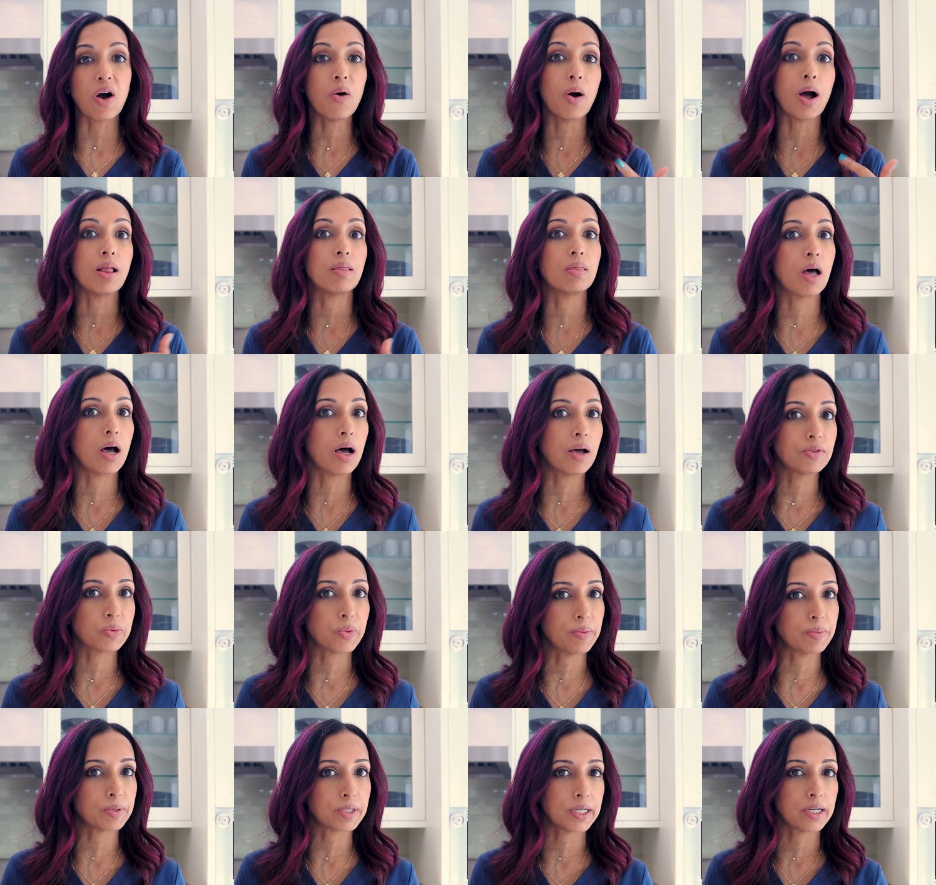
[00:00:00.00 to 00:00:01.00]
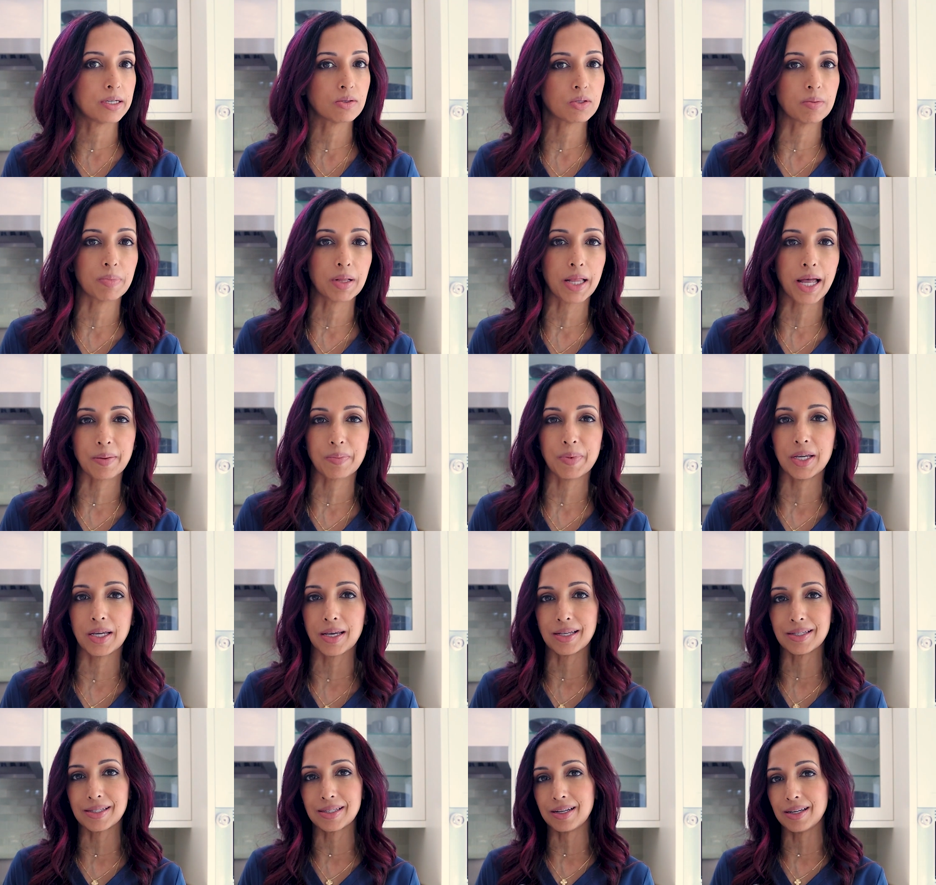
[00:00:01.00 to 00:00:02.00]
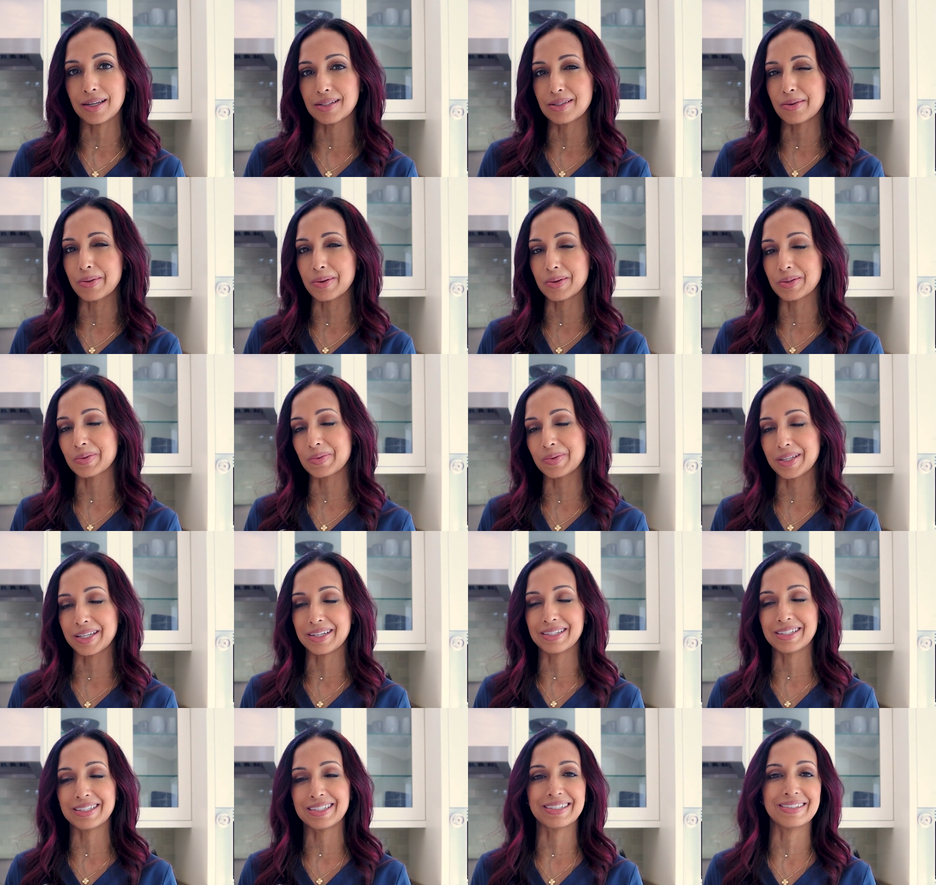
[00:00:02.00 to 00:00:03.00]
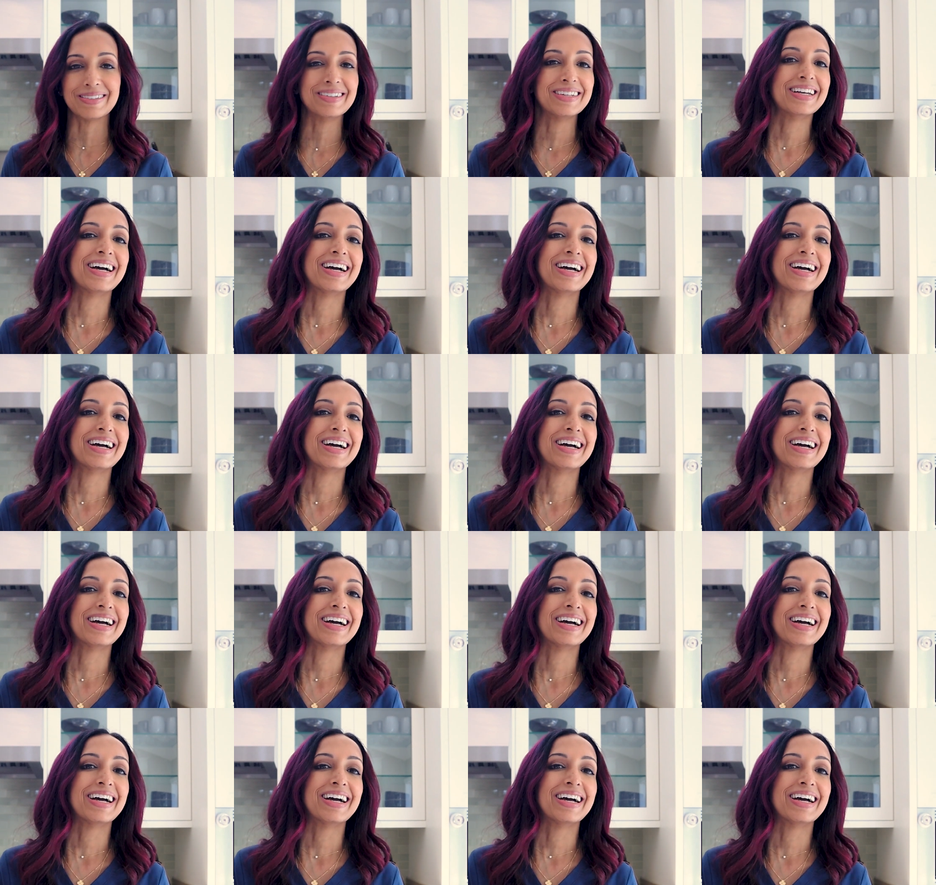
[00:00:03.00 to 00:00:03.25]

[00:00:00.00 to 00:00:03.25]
Oh, I love sweet potatoes and black bean quesadillas. Those are really good too.